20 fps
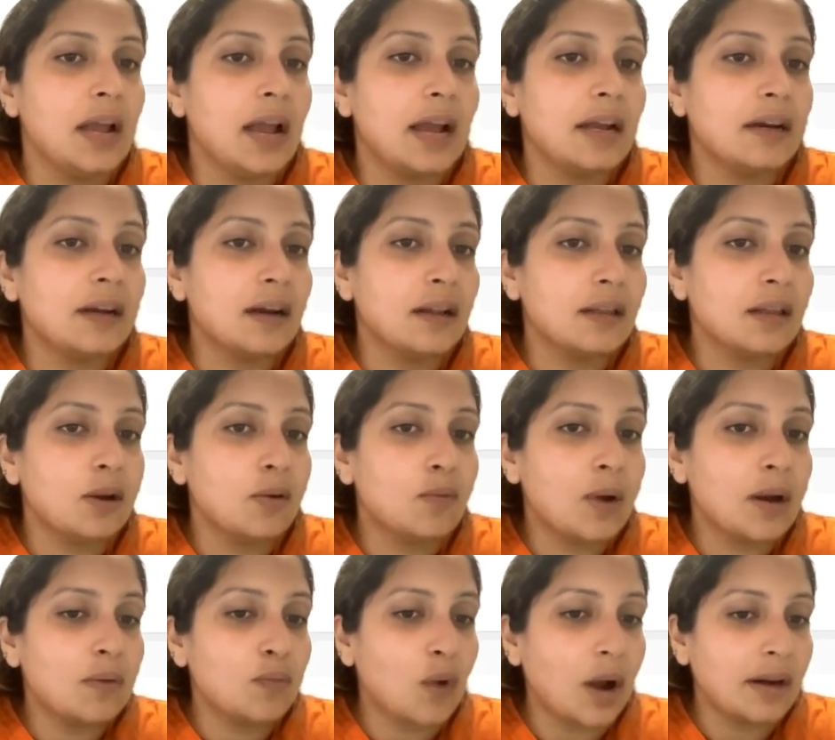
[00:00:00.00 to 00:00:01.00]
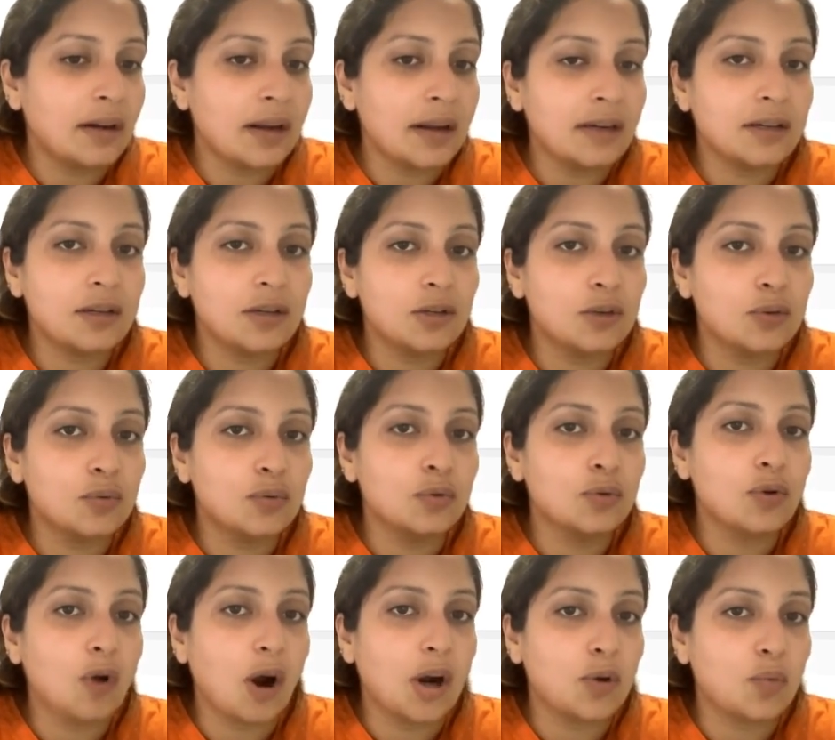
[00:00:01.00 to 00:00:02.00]
And another one,
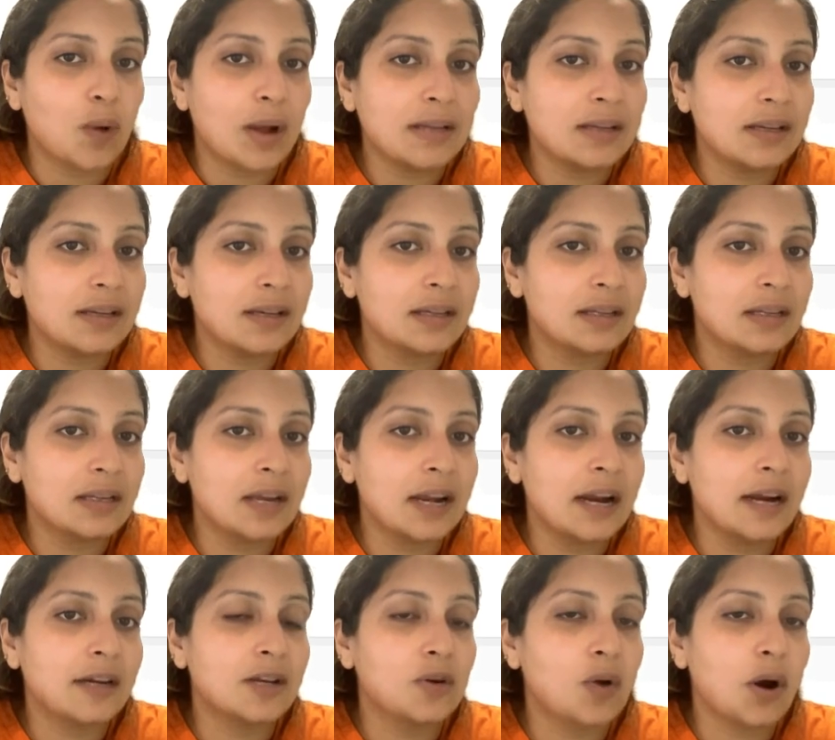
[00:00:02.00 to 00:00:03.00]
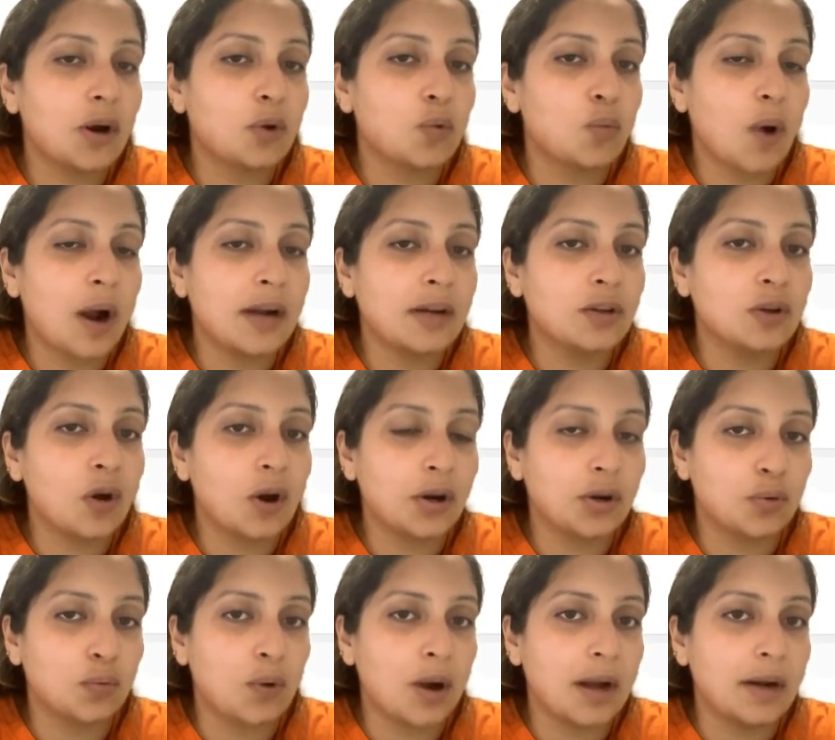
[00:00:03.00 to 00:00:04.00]

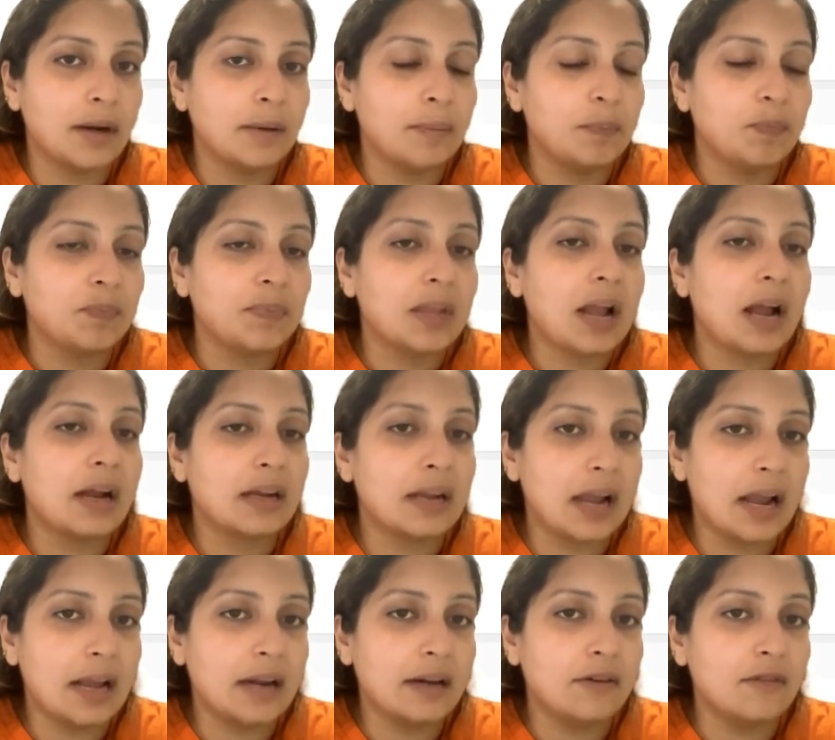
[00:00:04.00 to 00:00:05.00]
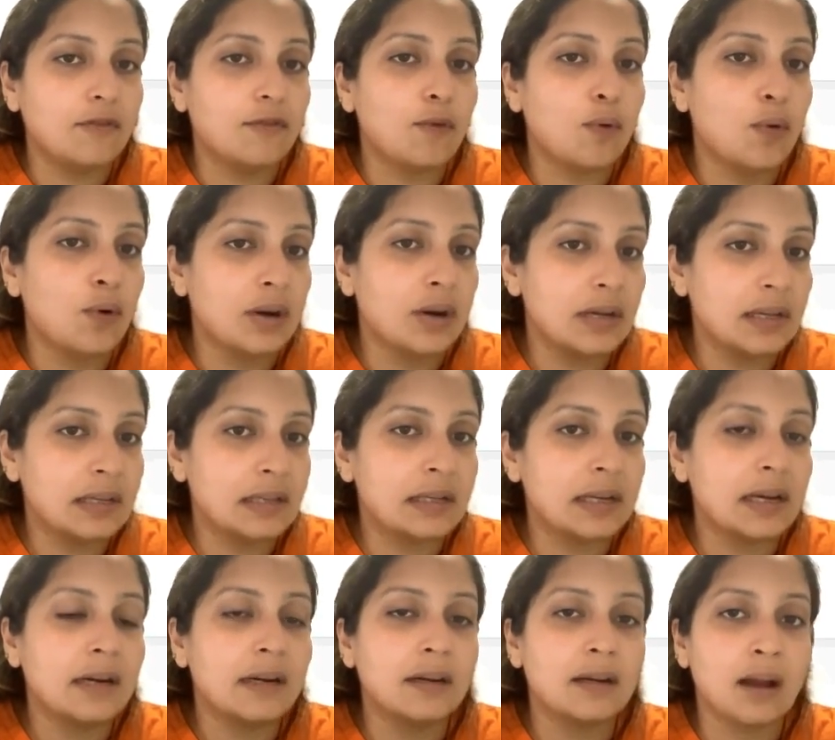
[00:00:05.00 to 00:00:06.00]
192.168.1.1. Again, 4
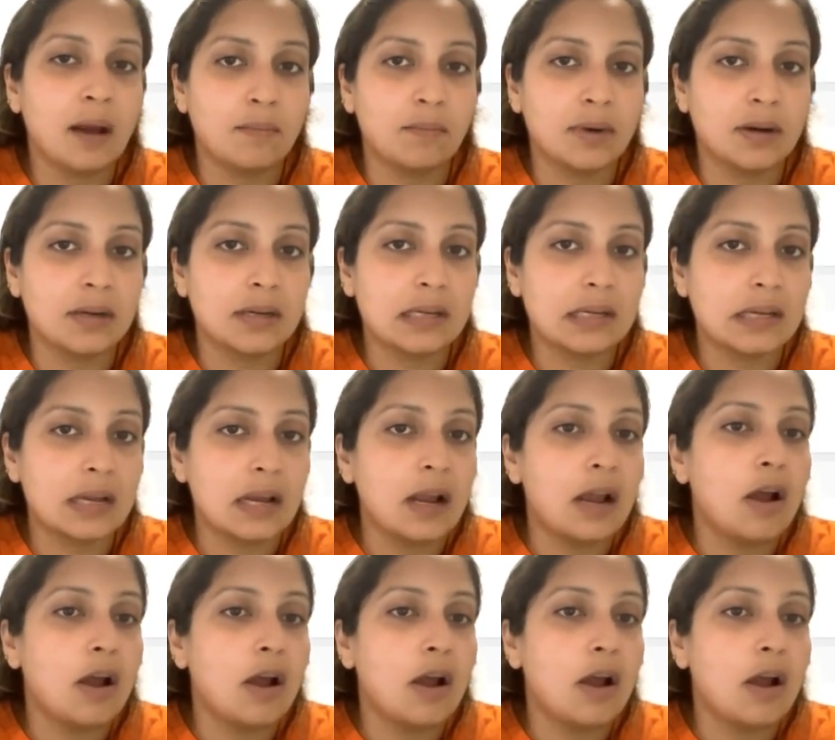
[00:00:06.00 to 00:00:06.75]
distinct numbers.